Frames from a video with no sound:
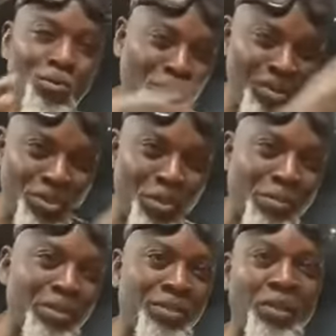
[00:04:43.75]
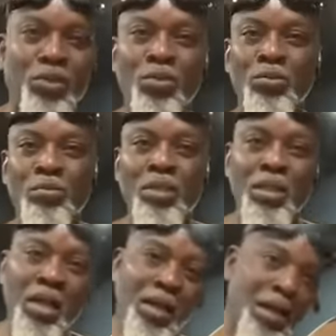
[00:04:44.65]
What is your personal goal?
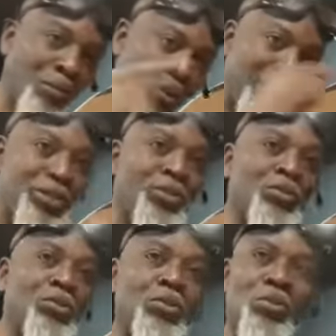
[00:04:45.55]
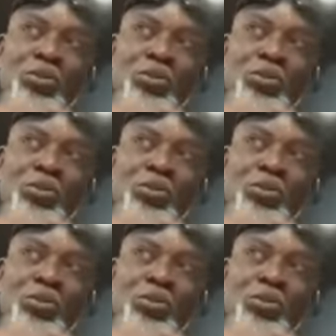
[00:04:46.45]
What are you going to do